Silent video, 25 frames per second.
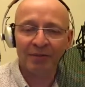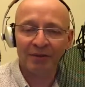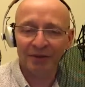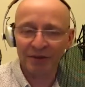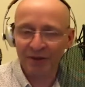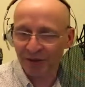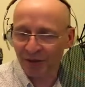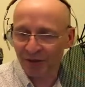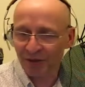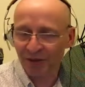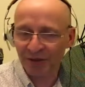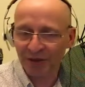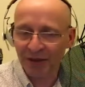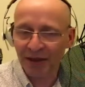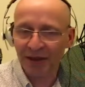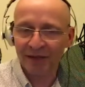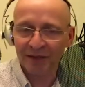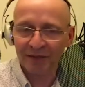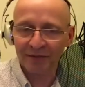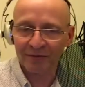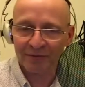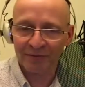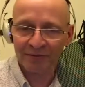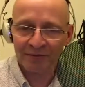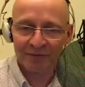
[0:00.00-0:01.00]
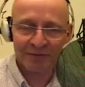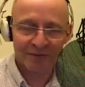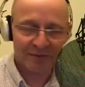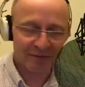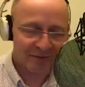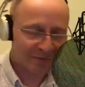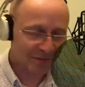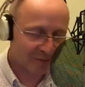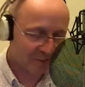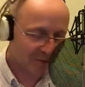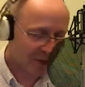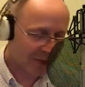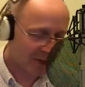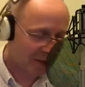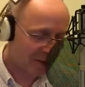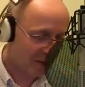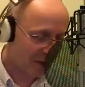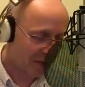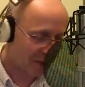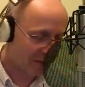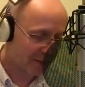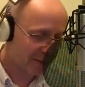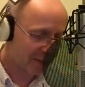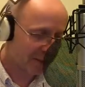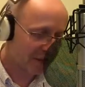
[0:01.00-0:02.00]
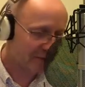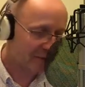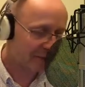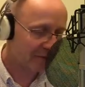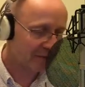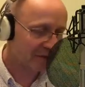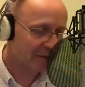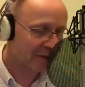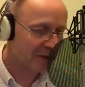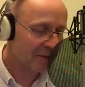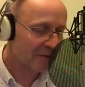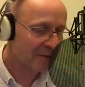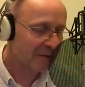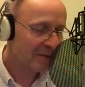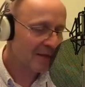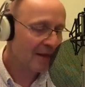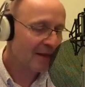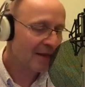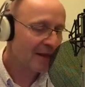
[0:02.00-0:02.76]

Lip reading: which is kind of where you might be coming from.